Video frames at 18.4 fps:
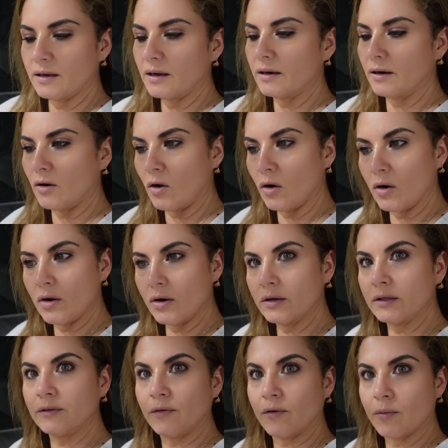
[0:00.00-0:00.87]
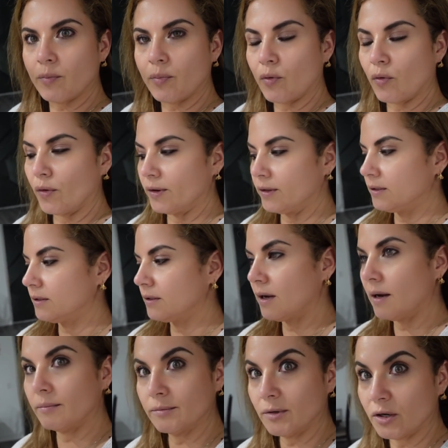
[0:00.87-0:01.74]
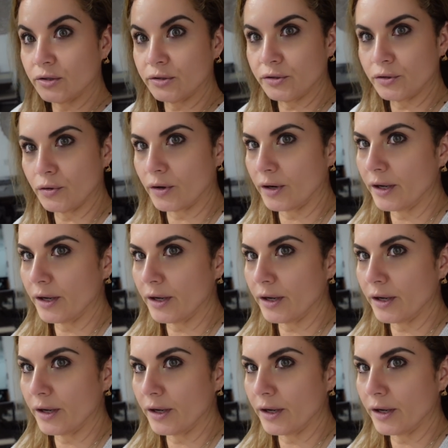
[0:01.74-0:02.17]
and cologne is for boys. I'm not sure.